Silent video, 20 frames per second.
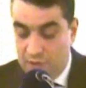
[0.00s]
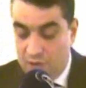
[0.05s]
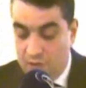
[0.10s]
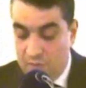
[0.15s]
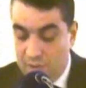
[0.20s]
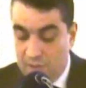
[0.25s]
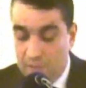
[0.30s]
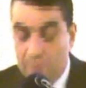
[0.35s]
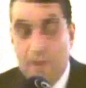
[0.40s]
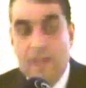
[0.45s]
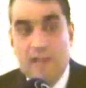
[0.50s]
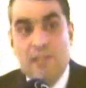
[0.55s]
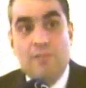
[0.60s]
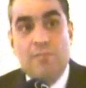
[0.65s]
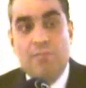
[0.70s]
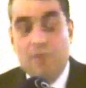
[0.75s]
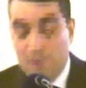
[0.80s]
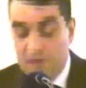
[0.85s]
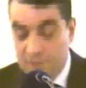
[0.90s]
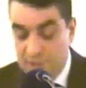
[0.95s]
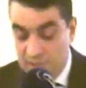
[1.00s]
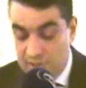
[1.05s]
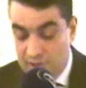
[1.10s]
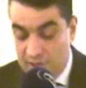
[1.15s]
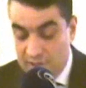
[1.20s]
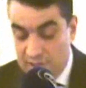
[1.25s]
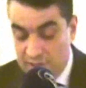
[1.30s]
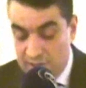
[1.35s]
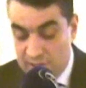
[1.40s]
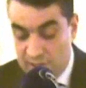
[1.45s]
the Nobel Peace Prize in
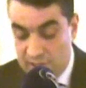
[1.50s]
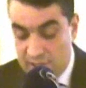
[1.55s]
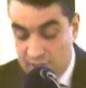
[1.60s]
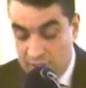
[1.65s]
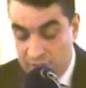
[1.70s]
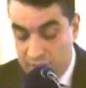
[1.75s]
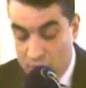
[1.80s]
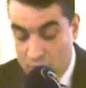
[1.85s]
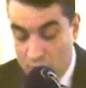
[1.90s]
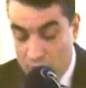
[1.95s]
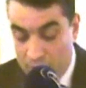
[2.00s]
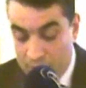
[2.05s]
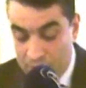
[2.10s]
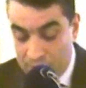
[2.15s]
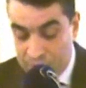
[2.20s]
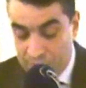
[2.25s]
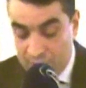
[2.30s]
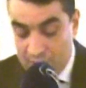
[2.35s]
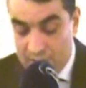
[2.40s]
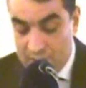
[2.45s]
1964.